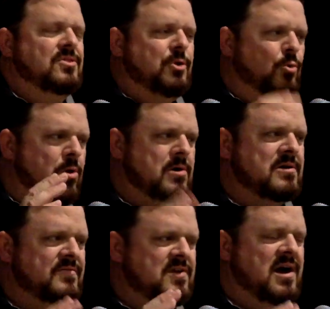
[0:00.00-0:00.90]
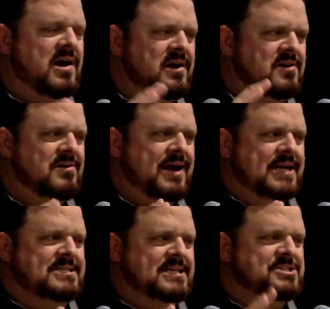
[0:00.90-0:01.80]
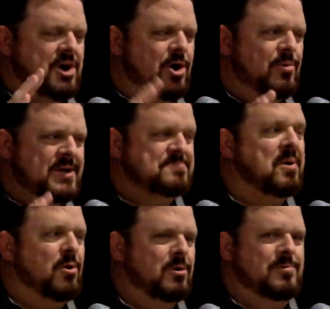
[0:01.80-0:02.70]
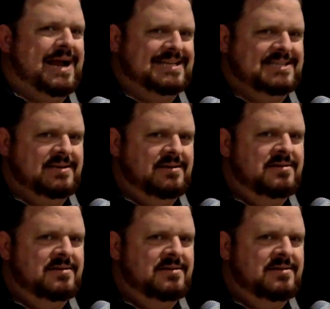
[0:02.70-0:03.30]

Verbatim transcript: The work of God in Christ is always polarizing.